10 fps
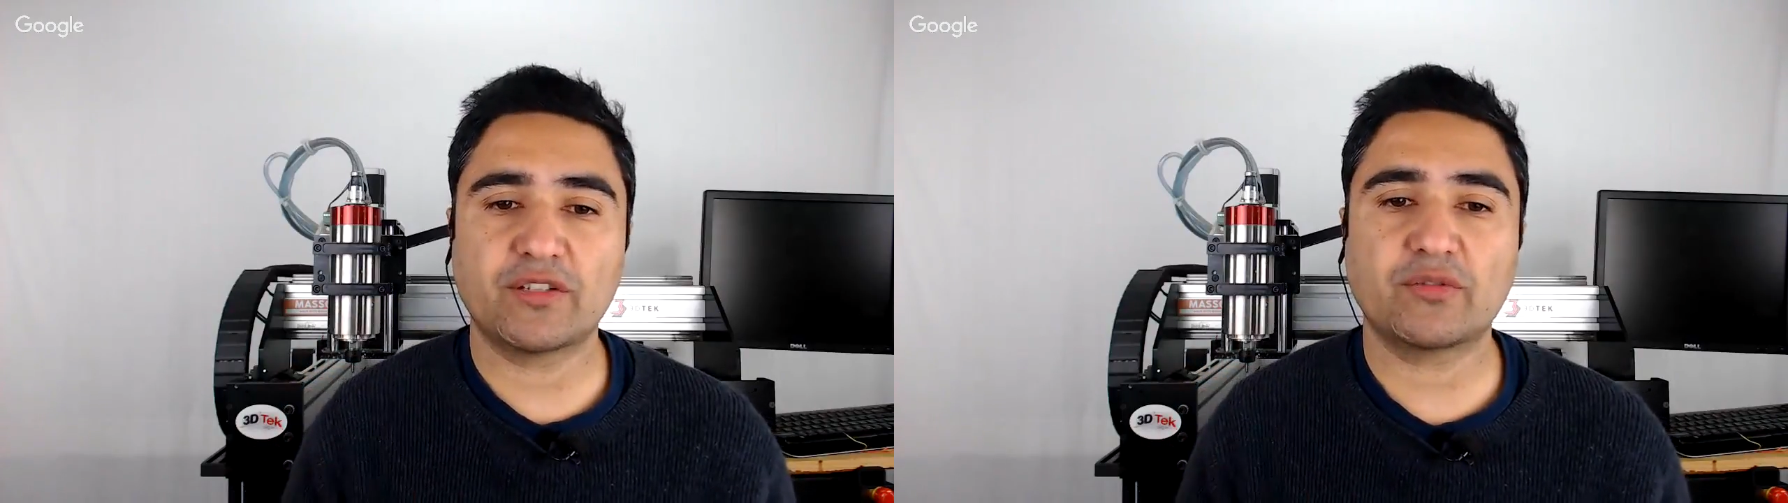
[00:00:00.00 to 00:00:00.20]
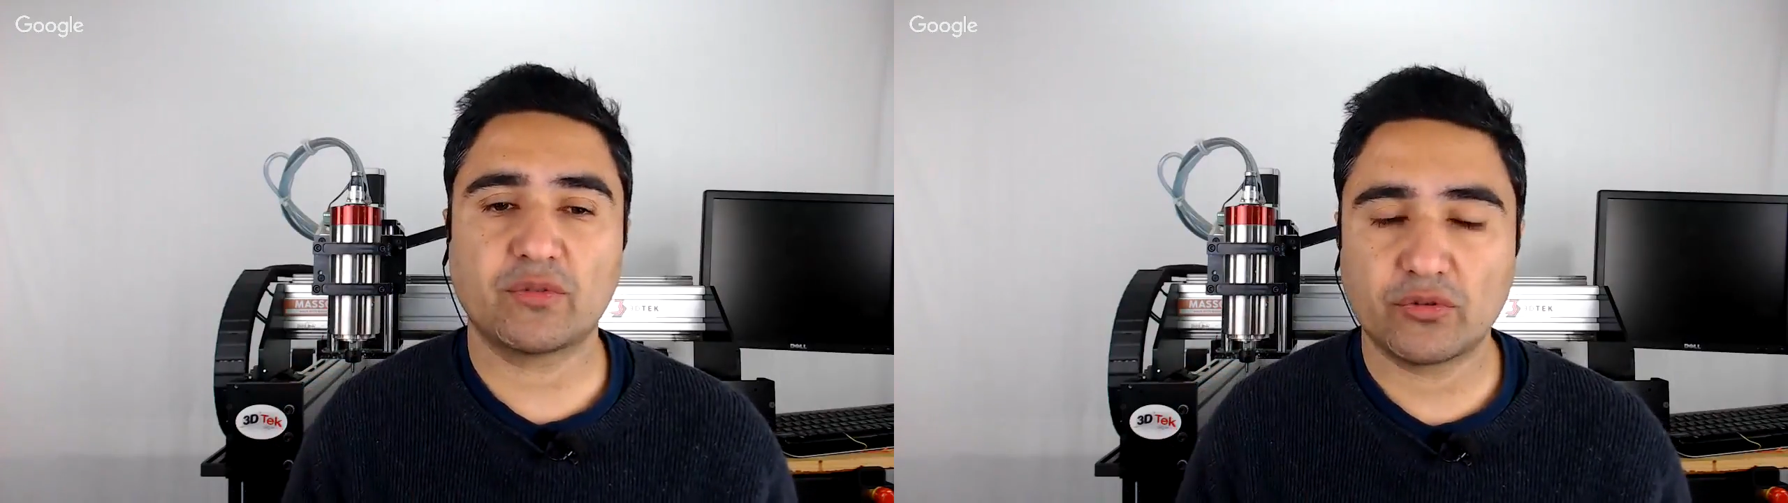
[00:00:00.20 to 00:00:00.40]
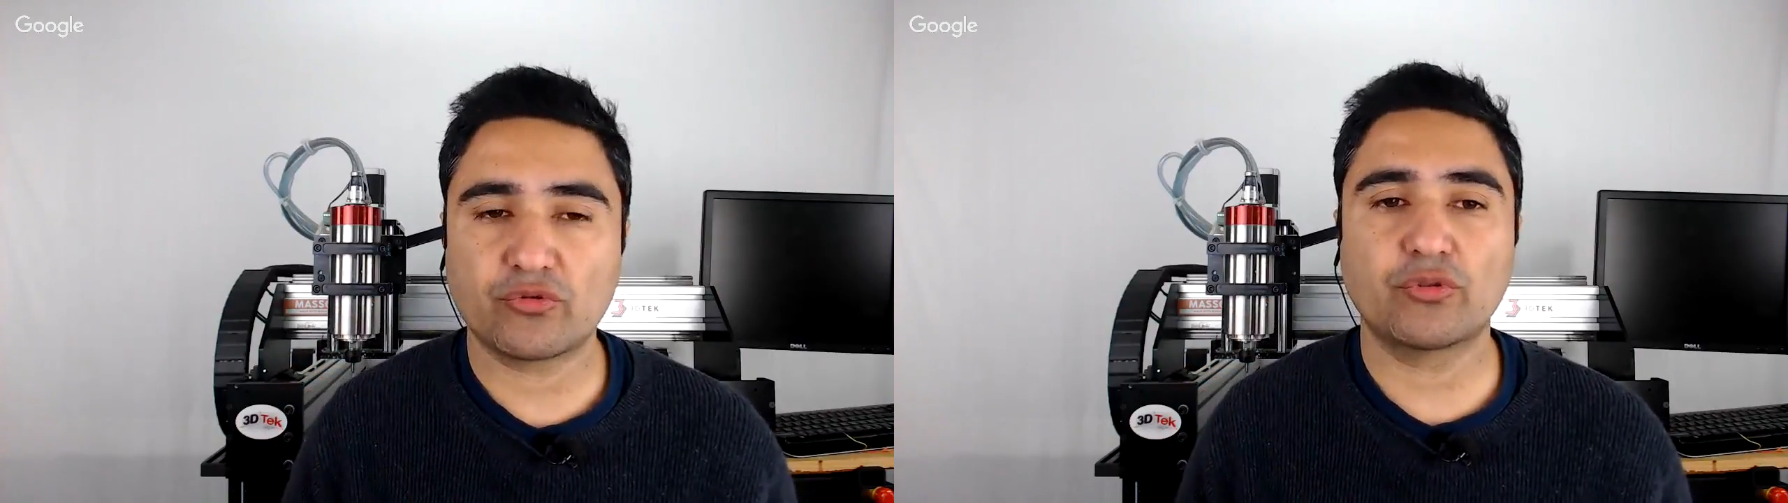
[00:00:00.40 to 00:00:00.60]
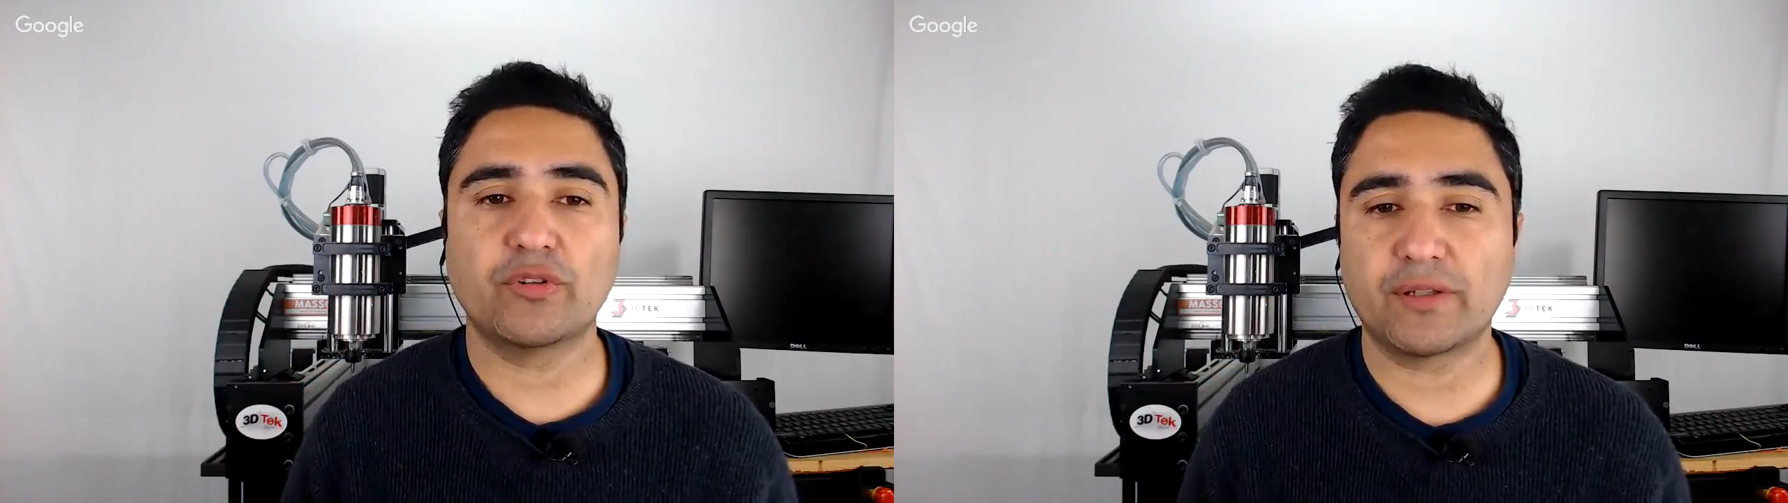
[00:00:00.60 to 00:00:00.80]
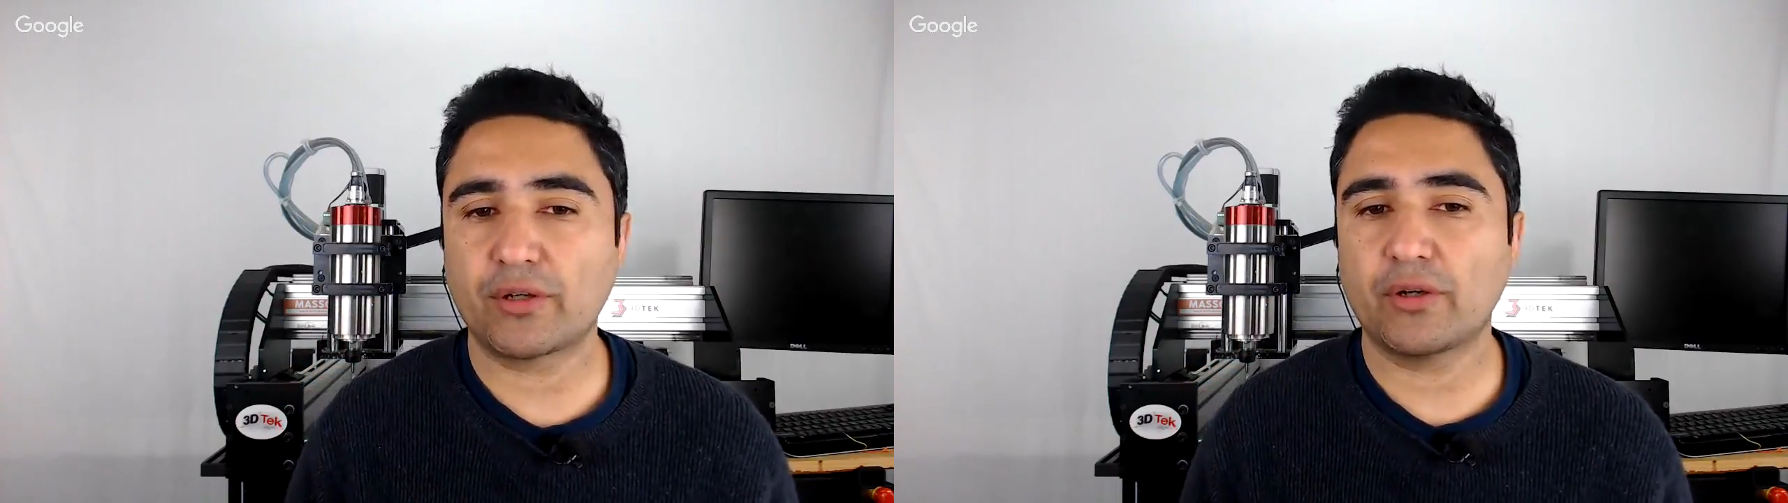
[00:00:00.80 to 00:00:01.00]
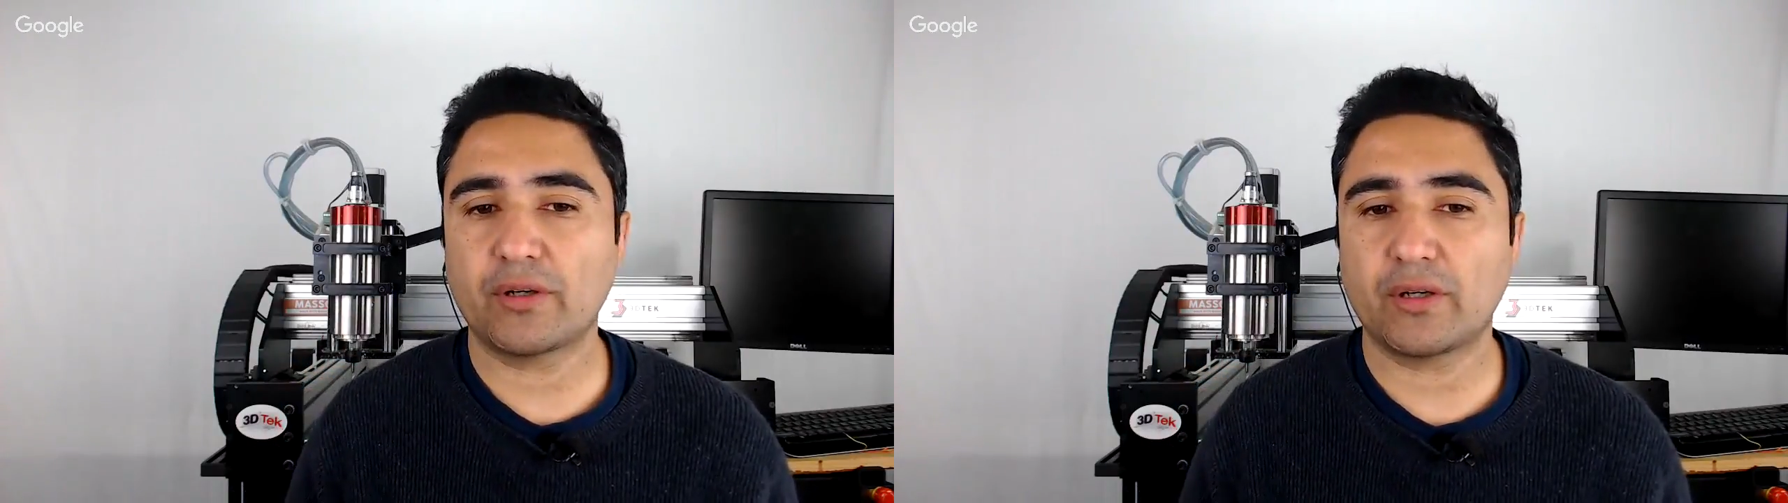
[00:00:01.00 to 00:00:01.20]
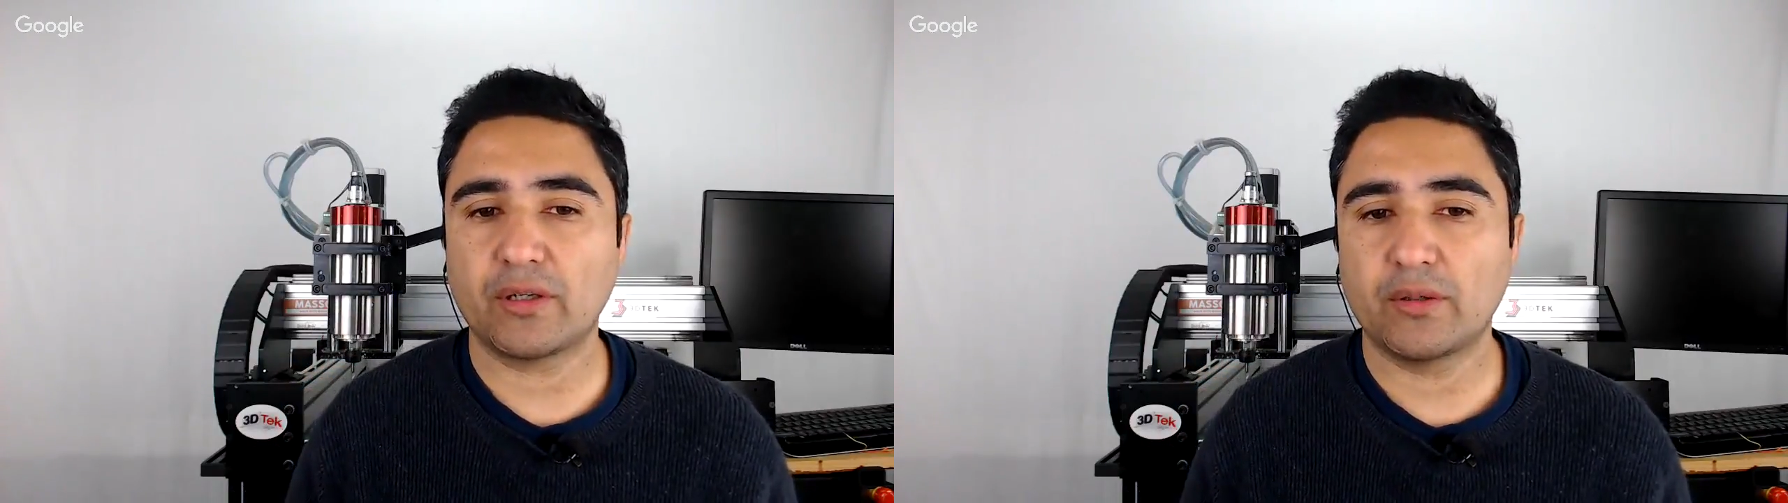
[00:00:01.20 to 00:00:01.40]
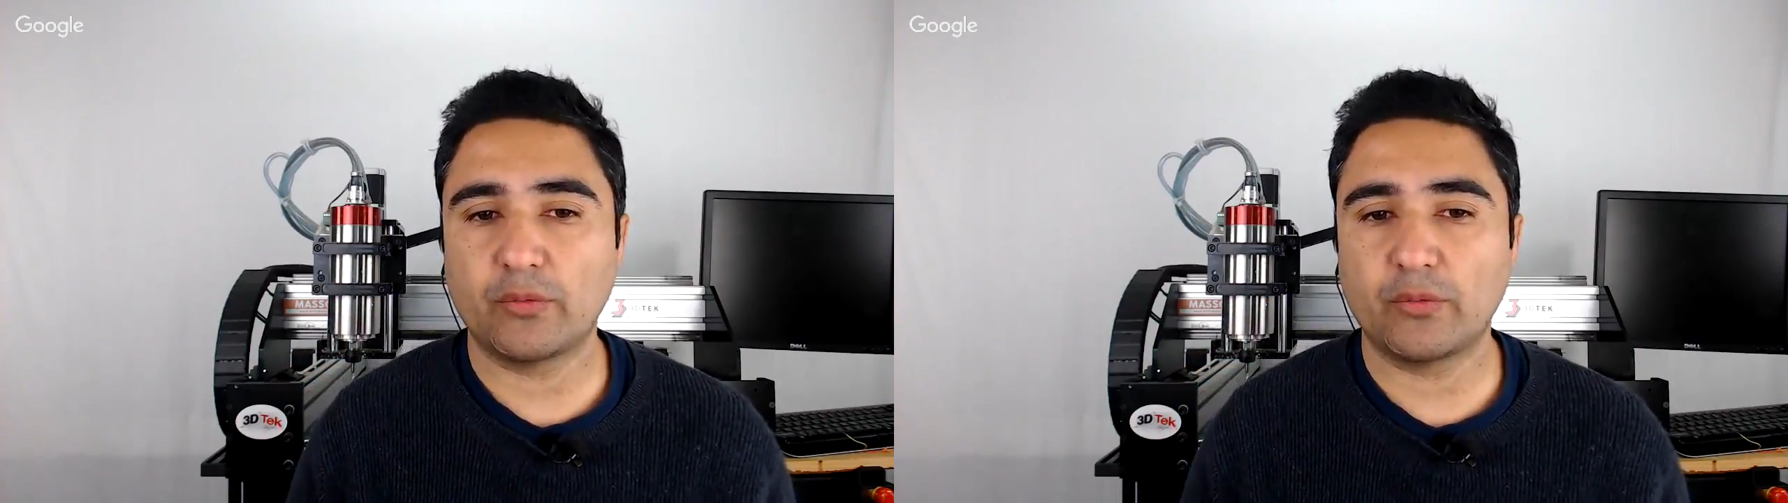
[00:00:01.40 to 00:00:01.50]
is through the encoder.